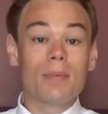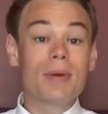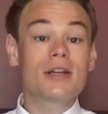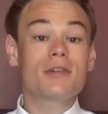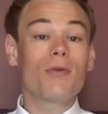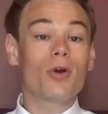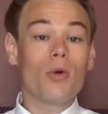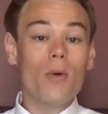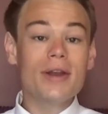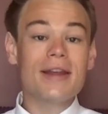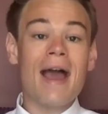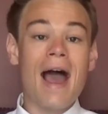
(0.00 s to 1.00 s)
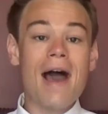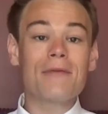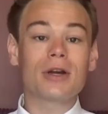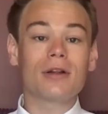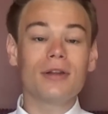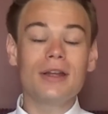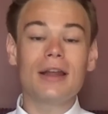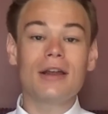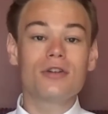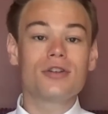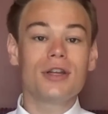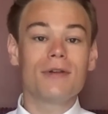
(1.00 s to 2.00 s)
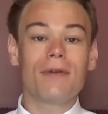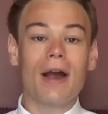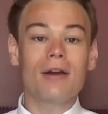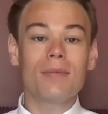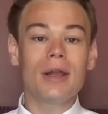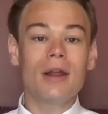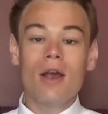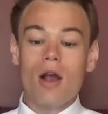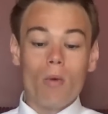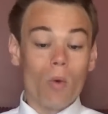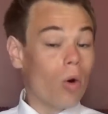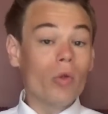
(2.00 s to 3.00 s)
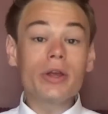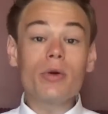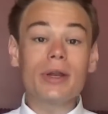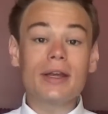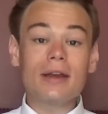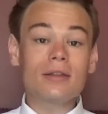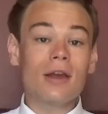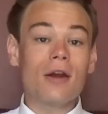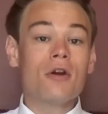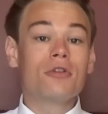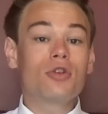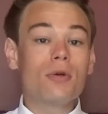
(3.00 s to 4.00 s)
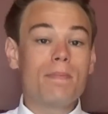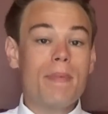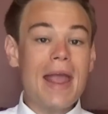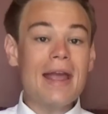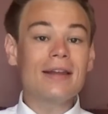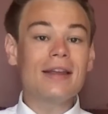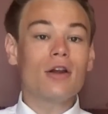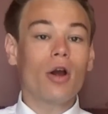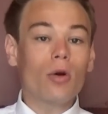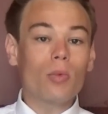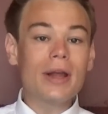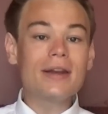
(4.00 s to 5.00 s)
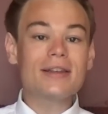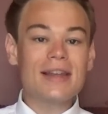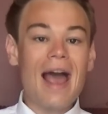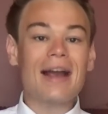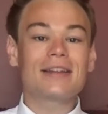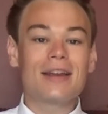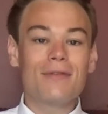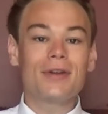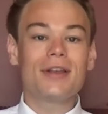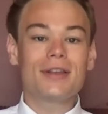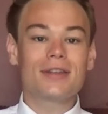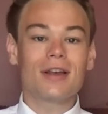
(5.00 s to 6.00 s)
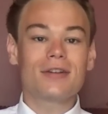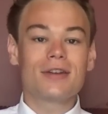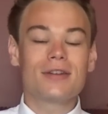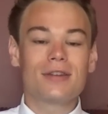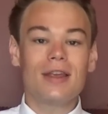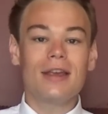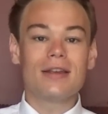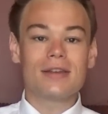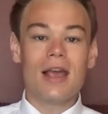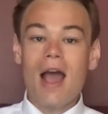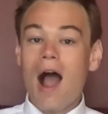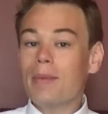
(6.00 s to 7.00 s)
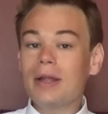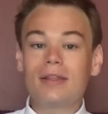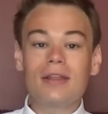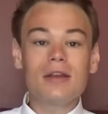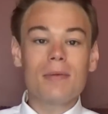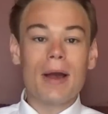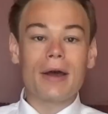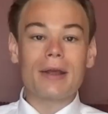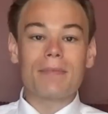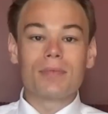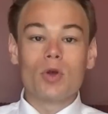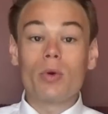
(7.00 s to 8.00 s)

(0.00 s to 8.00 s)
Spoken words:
Because if we're going to have a clean energy environment, we're only going to get there through banning horrendous activities such as these. I mean, think about it.